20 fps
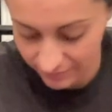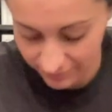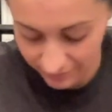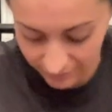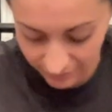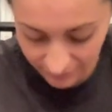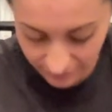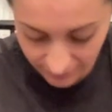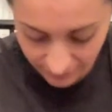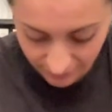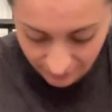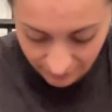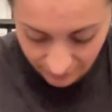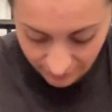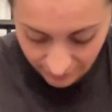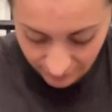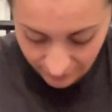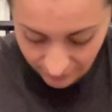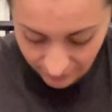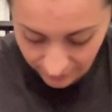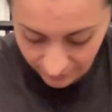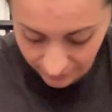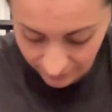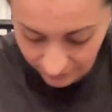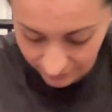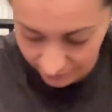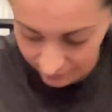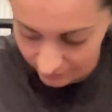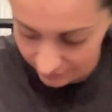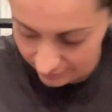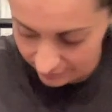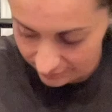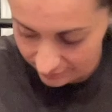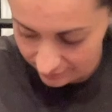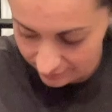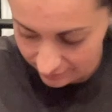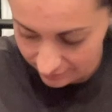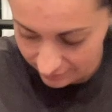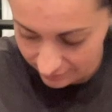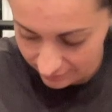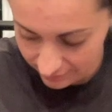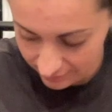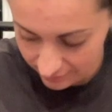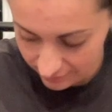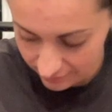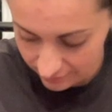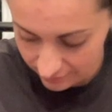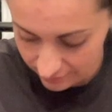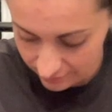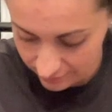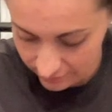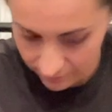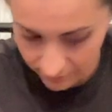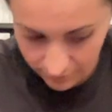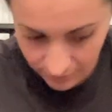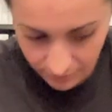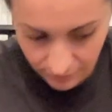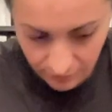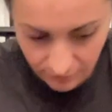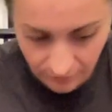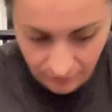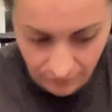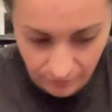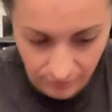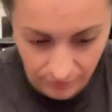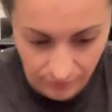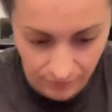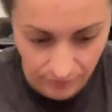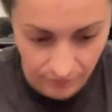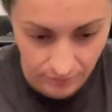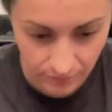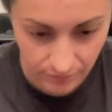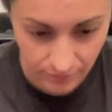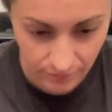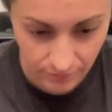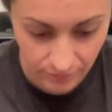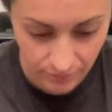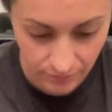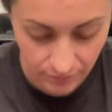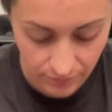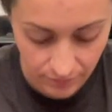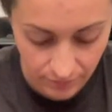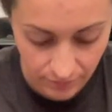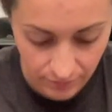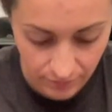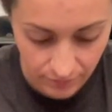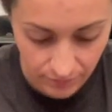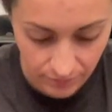No one is speaking in this clip.